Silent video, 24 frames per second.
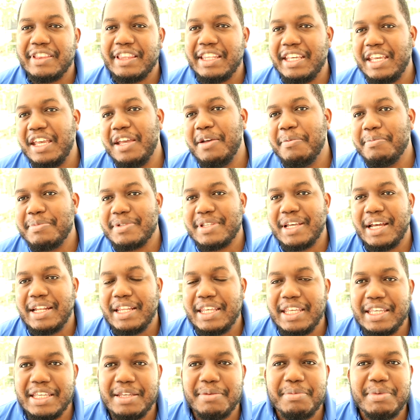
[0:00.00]
DMs
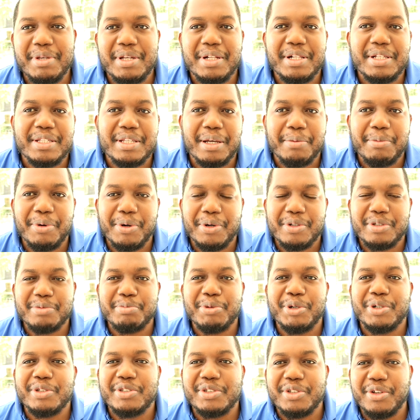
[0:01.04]
and emails about
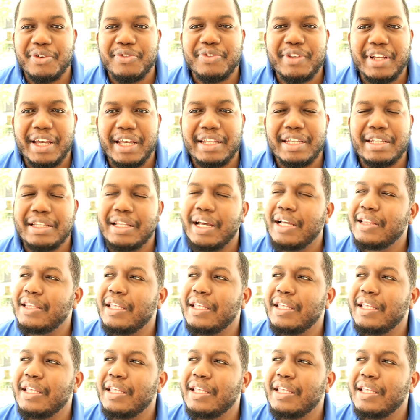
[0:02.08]
stuff like this.